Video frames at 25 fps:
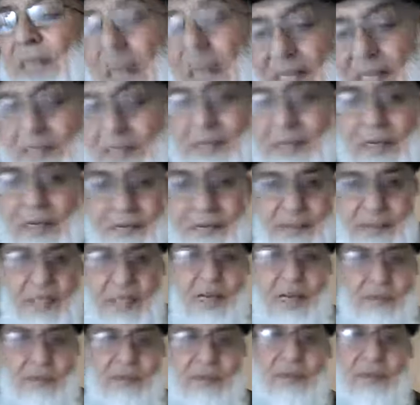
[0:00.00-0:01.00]
Anyway, we
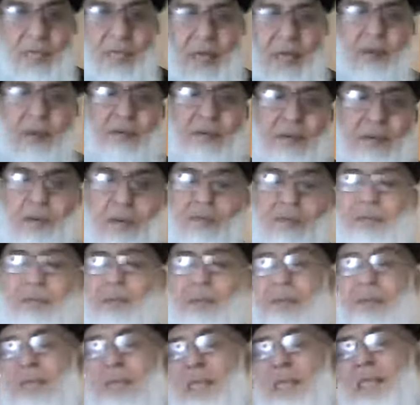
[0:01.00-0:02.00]
will have a
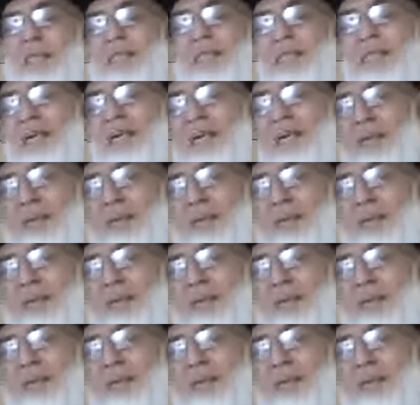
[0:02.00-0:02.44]
fourth session as